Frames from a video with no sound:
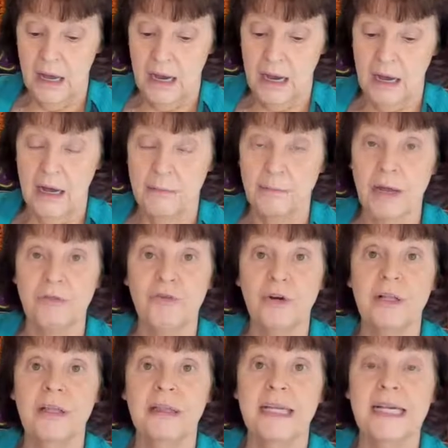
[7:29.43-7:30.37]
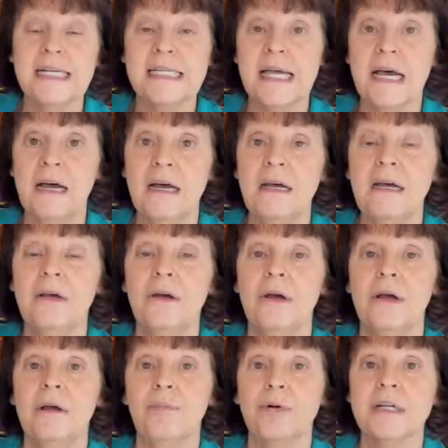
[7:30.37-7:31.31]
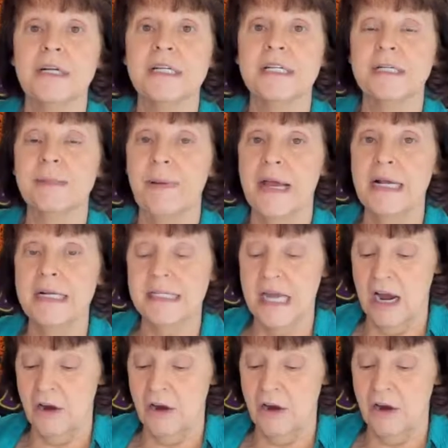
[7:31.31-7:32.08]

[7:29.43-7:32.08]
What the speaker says: My friend Lisa participates